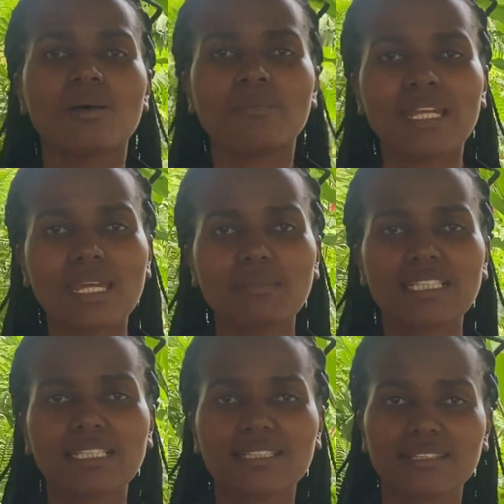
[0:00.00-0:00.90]
My name
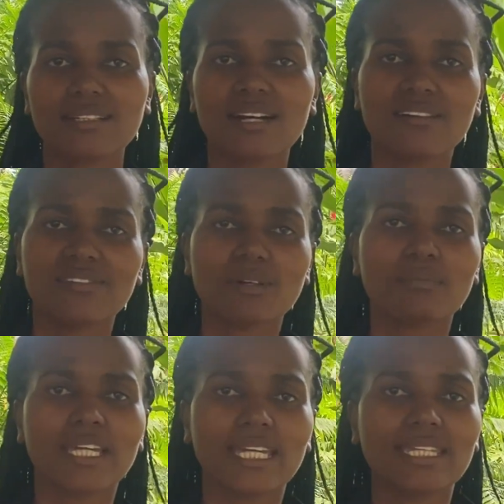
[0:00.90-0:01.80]
is Nisera
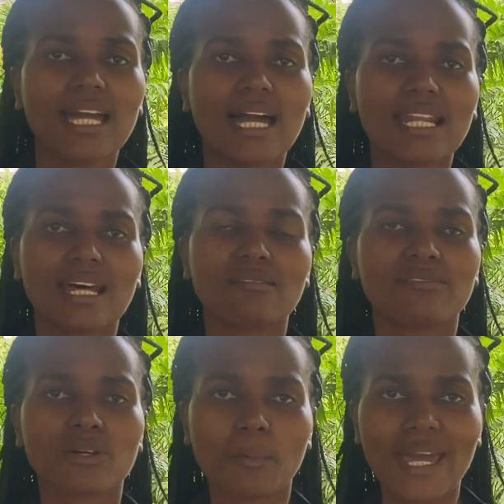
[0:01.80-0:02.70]
from Kenya and I'm
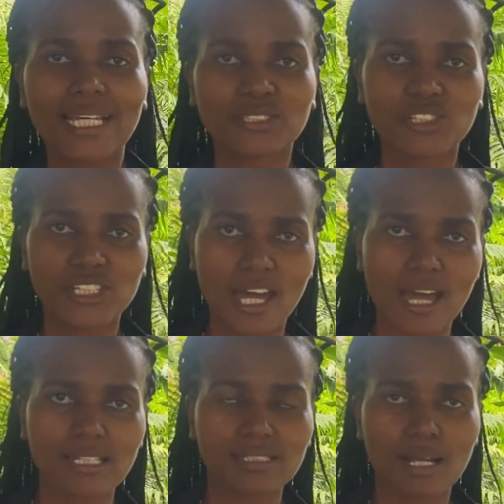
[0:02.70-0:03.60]
from
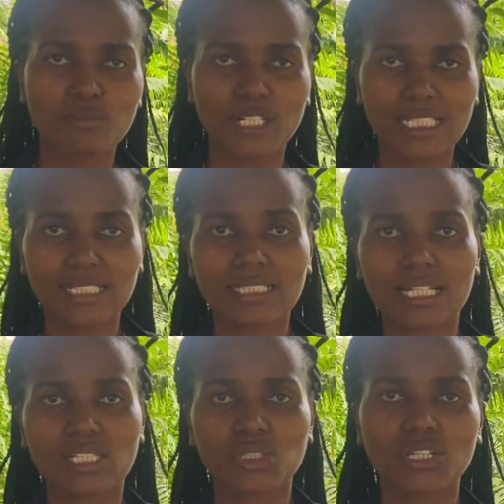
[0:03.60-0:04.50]
SDI, Slum Dwellers
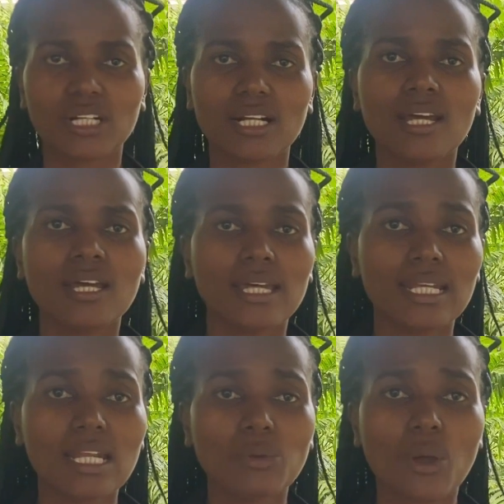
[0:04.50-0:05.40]
International.
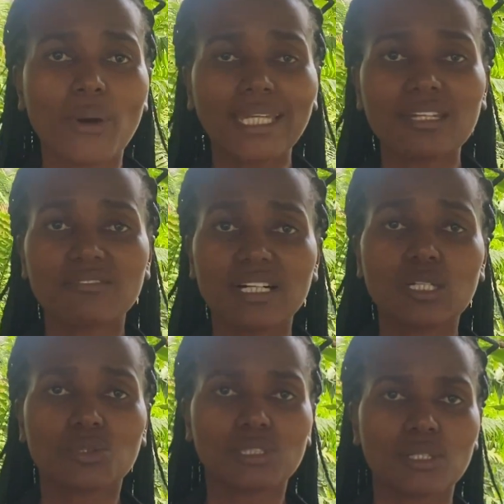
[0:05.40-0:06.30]
And uh, we are working very
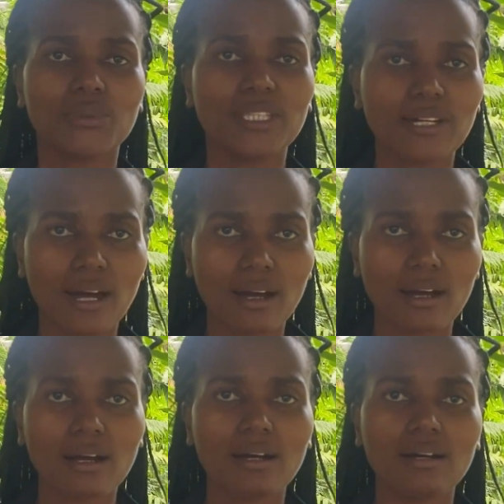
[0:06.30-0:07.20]
closely with
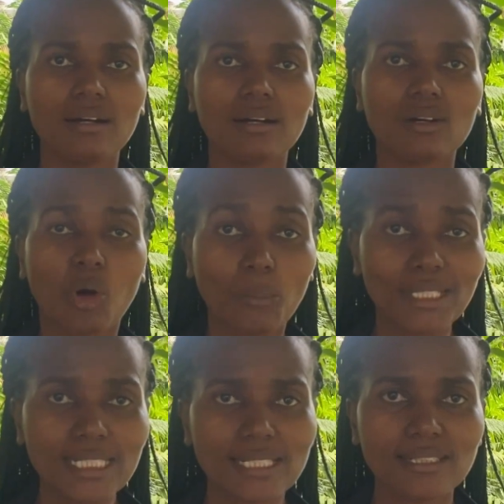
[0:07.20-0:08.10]
our uh,
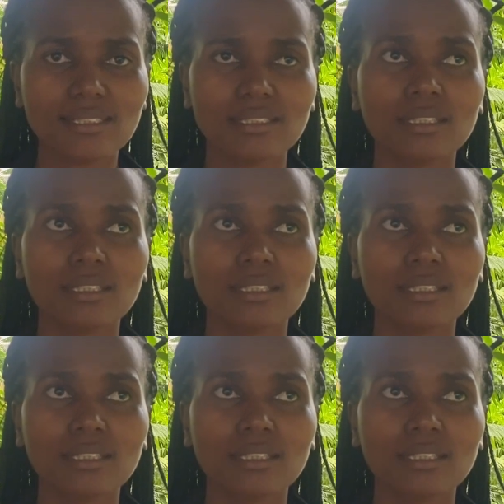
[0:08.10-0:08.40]
communities